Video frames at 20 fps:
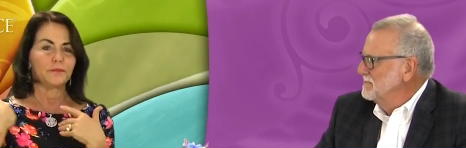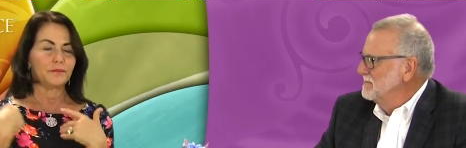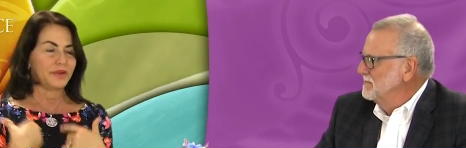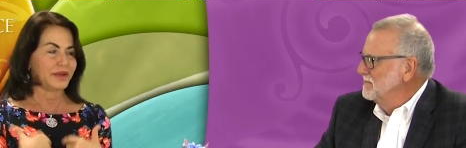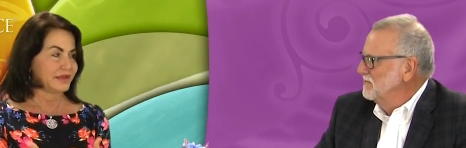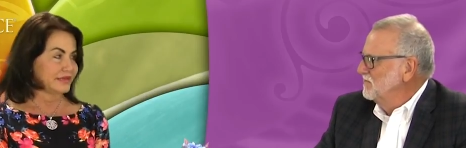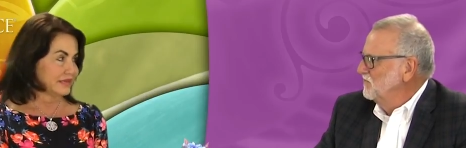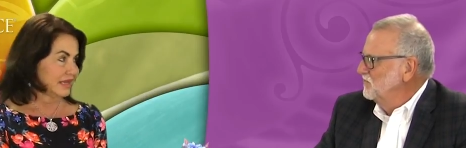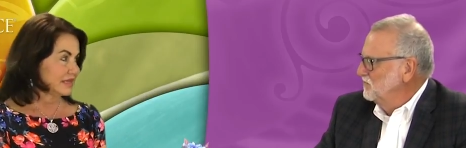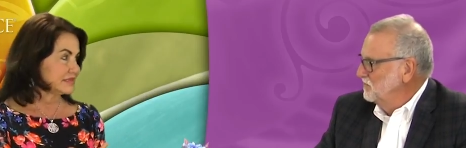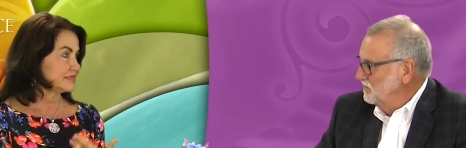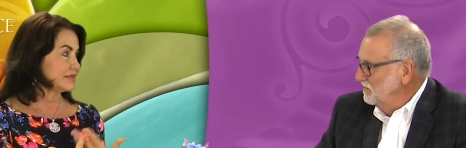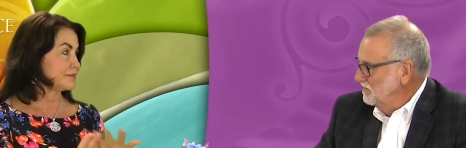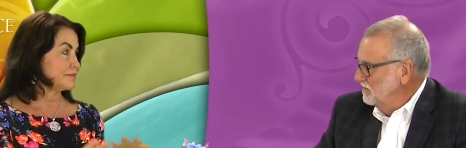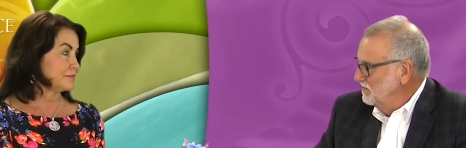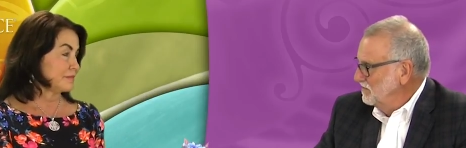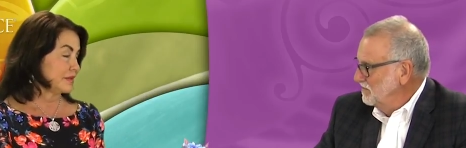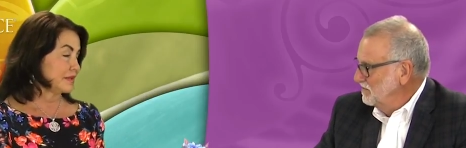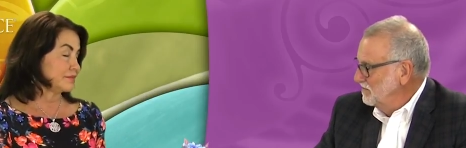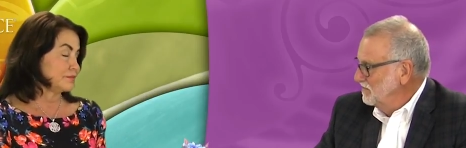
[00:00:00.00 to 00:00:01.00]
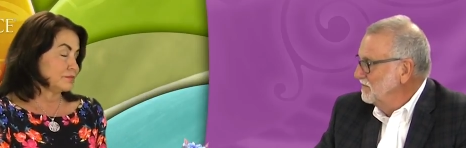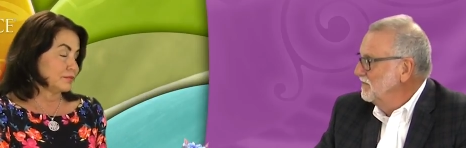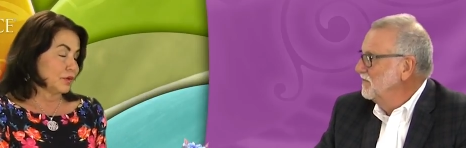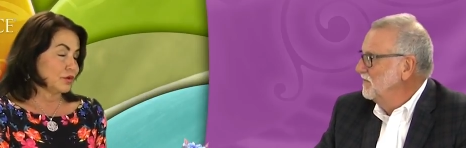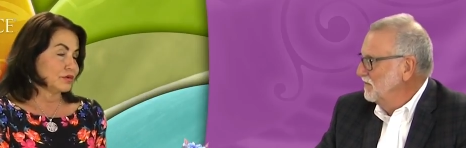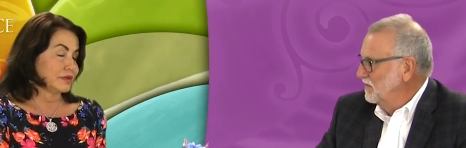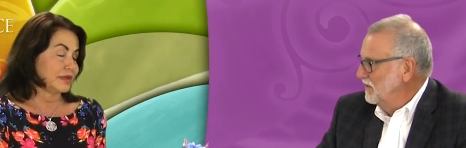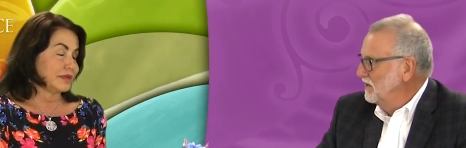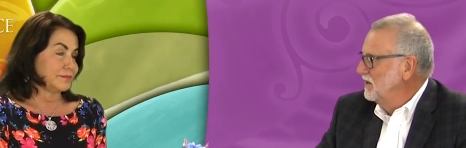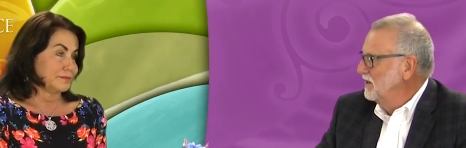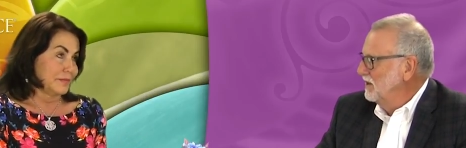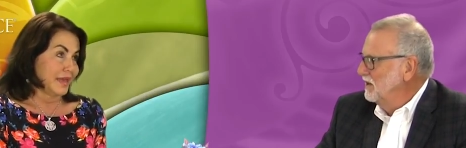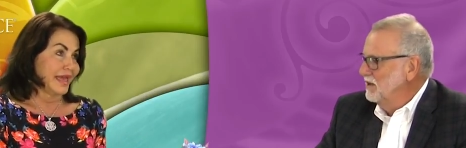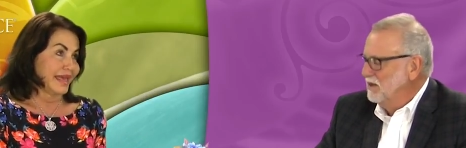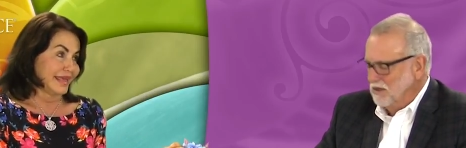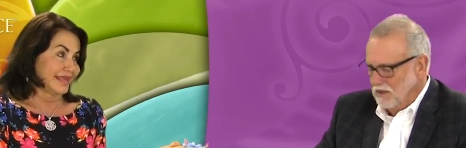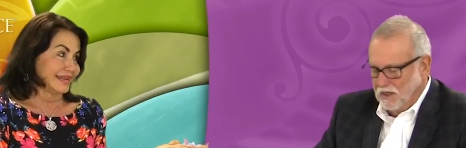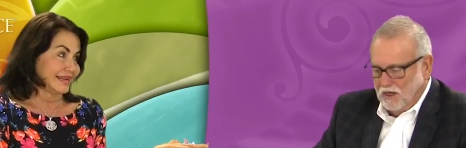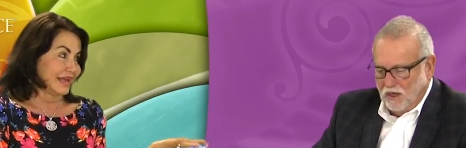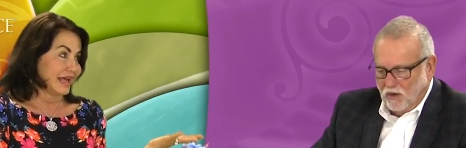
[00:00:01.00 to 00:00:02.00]
Speaker 1: but it does in in, in
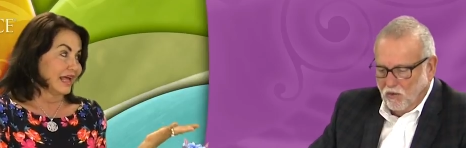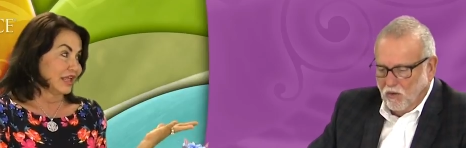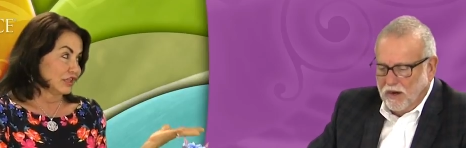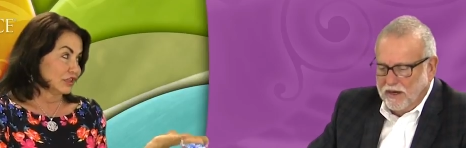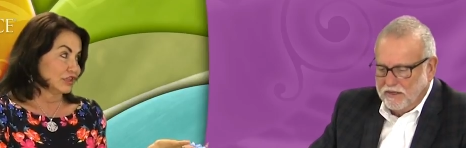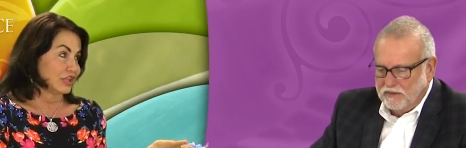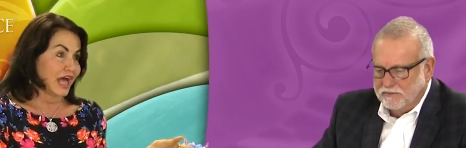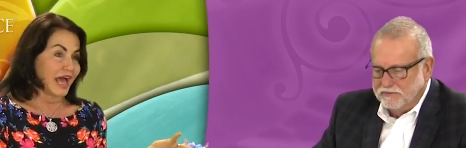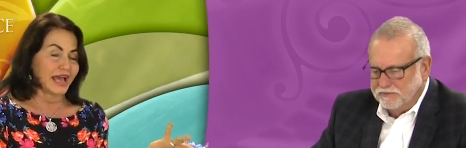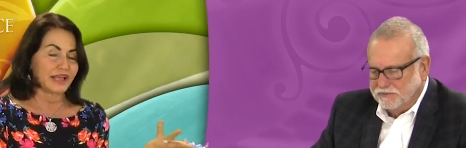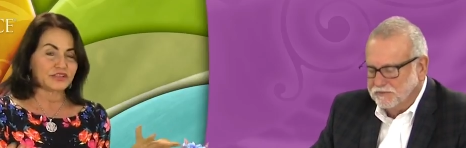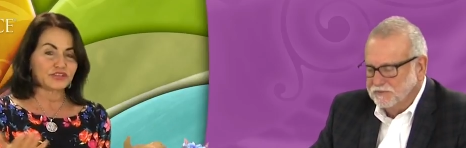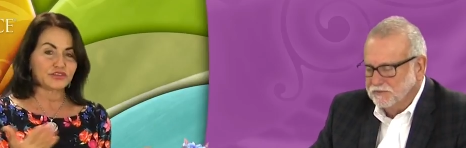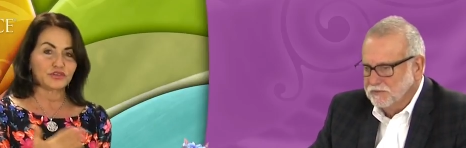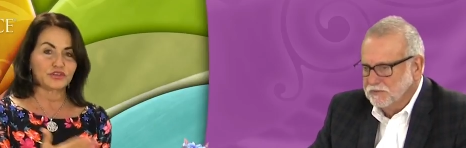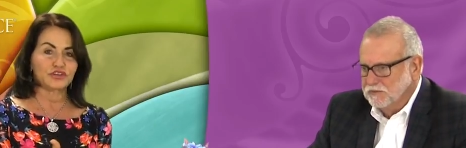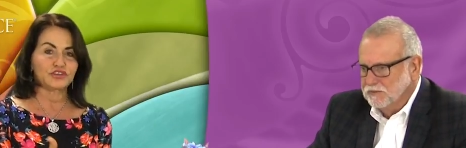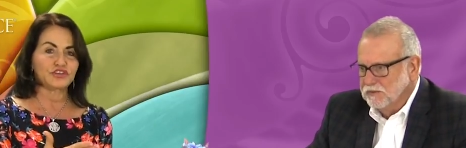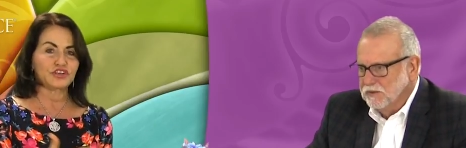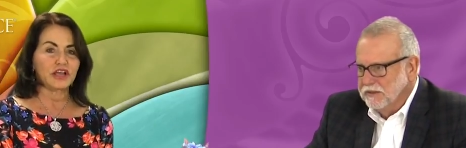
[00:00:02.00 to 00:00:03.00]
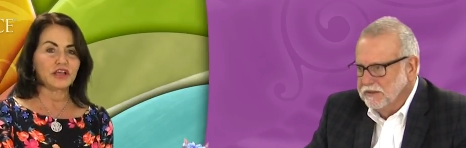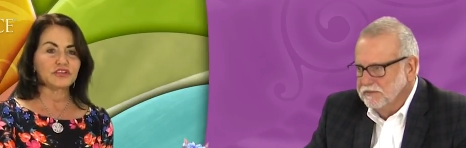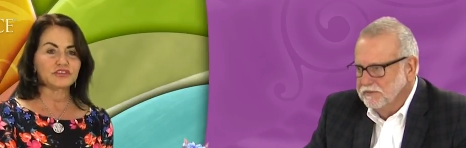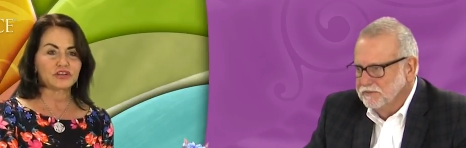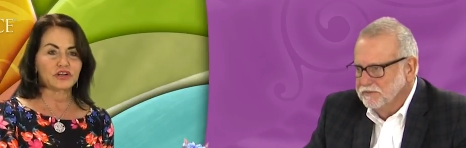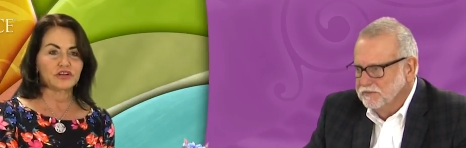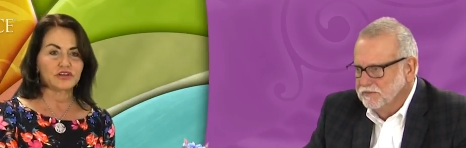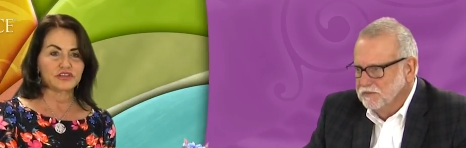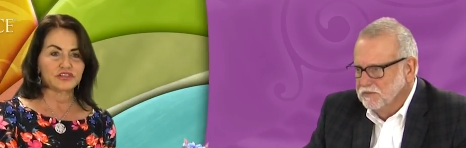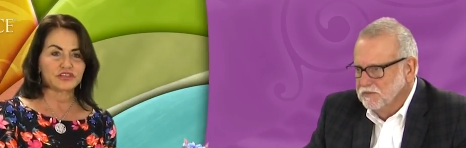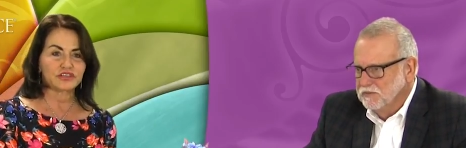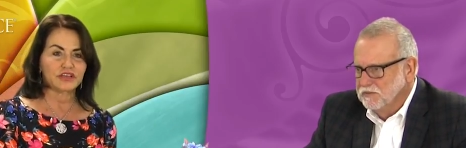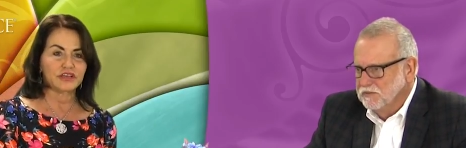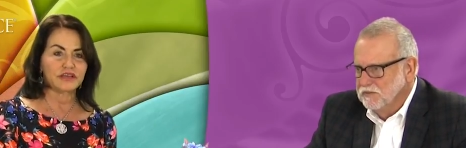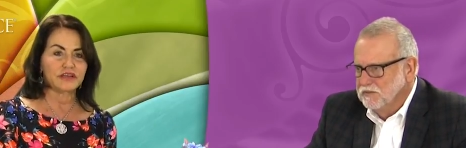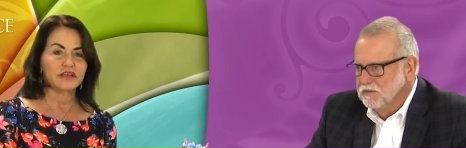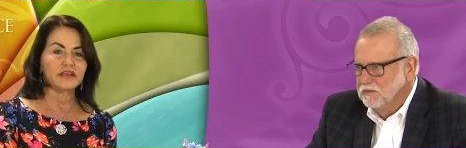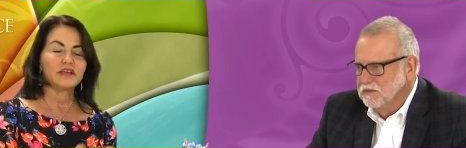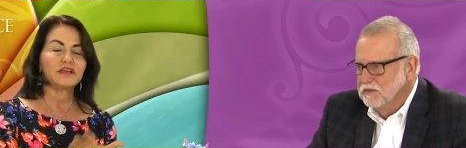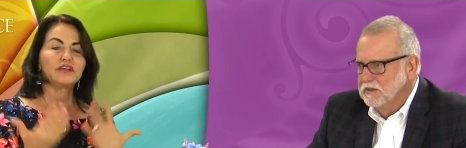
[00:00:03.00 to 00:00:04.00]
men a right. lot. So the gels aren't as
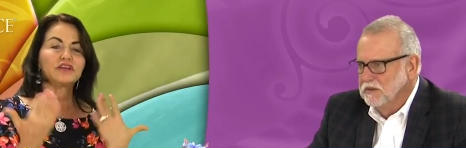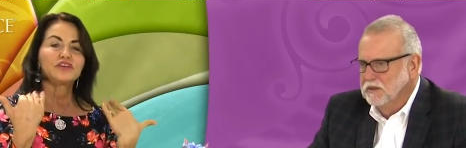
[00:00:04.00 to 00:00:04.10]
good.